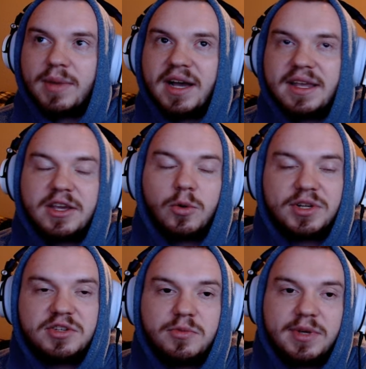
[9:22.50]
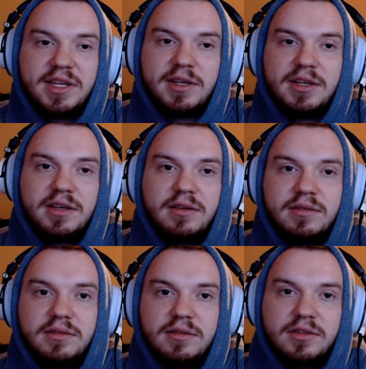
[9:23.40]
I going to be
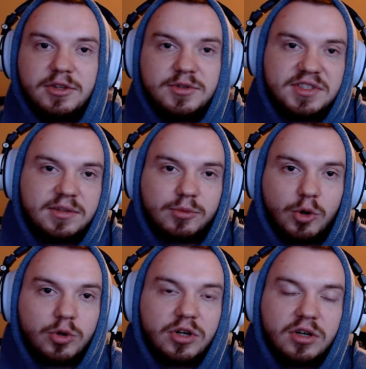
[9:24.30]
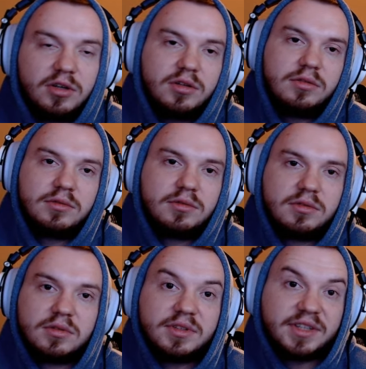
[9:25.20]
using the protocol?
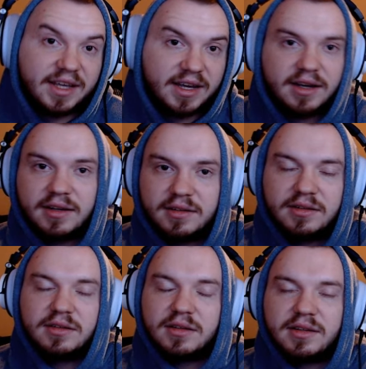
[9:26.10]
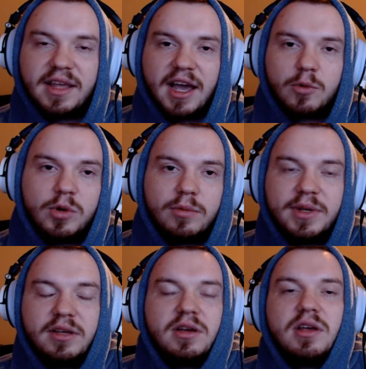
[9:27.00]
Yeah, yeah, I will
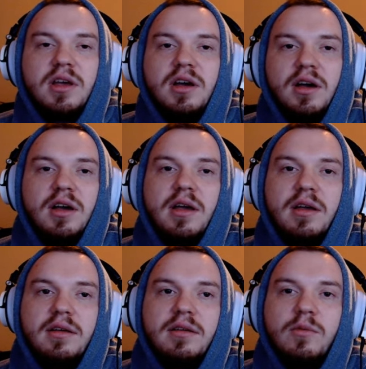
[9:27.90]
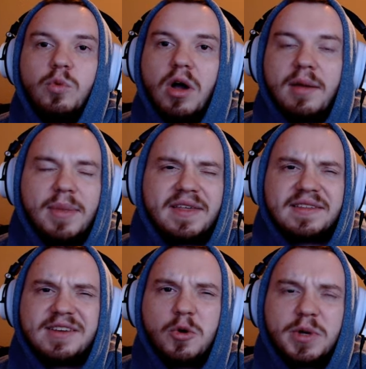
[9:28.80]
be. Uh, why buy the
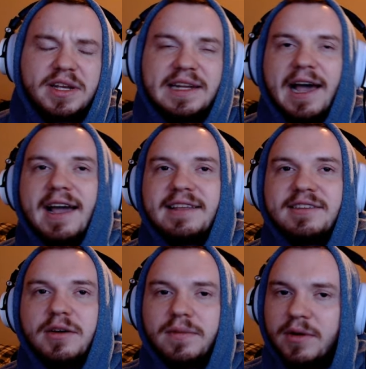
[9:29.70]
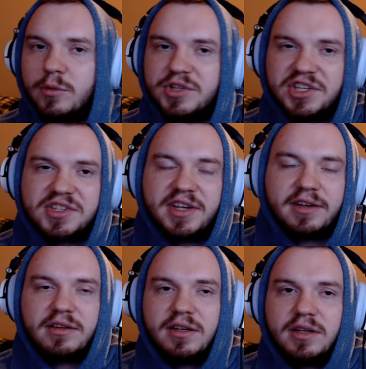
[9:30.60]
token? I don't know just
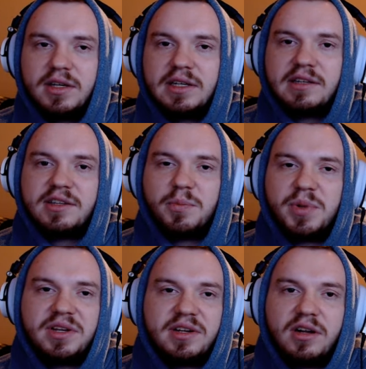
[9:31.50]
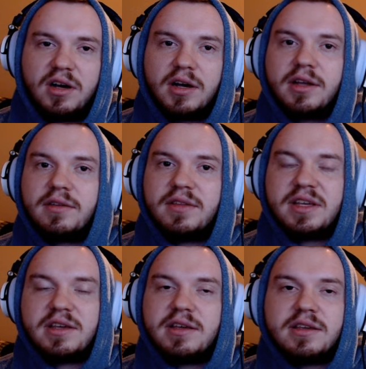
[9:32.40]
yet. Dependent on the
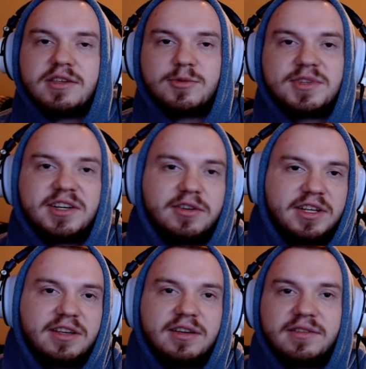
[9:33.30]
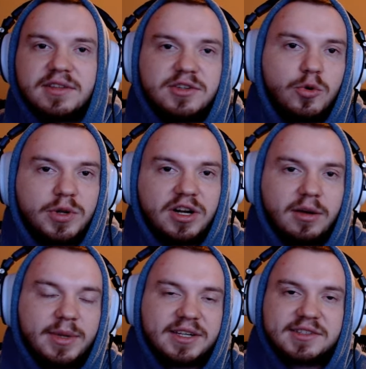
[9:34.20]
utility, the
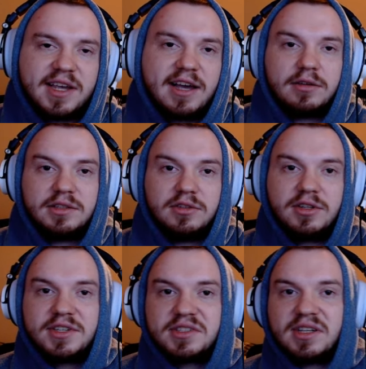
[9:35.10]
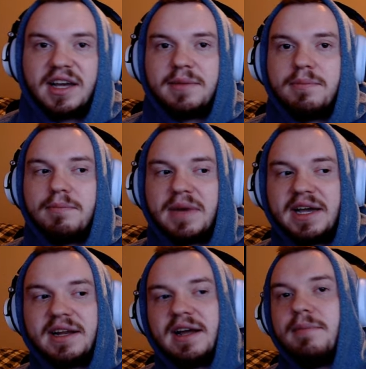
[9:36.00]
tokenomics, how it looks, I
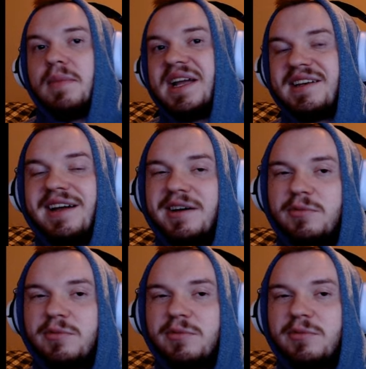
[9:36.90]
might, I might not.